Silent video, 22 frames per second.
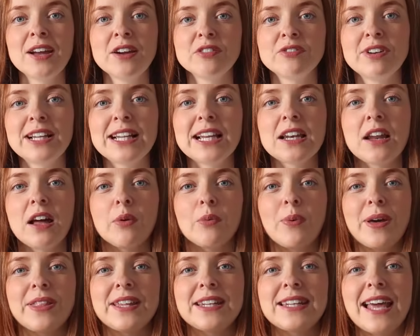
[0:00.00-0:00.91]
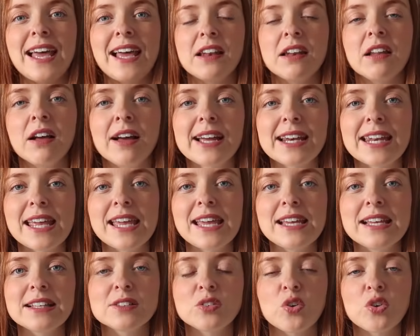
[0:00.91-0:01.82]
Really like where the
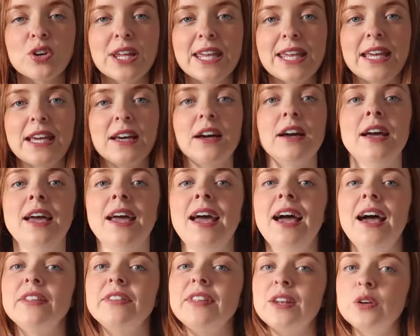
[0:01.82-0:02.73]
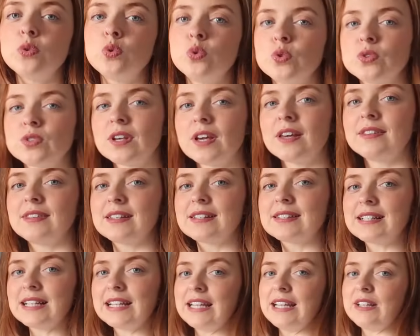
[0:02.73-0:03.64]
neckline is on here, and then also the
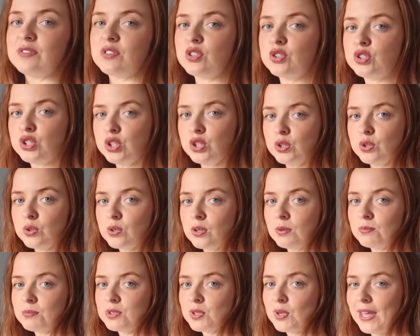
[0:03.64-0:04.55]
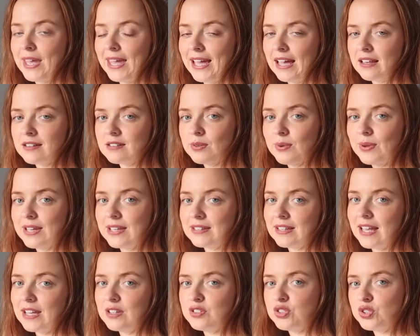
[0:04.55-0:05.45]
sleeves do come to here, so it
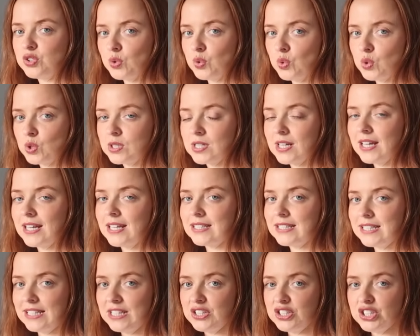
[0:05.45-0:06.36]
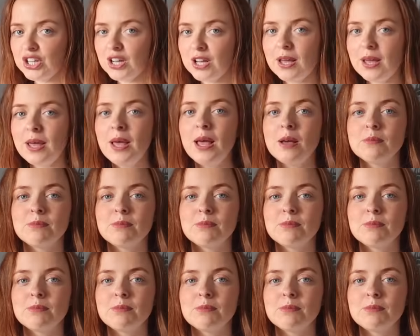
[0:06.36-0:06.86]
is a shorter t-shirt.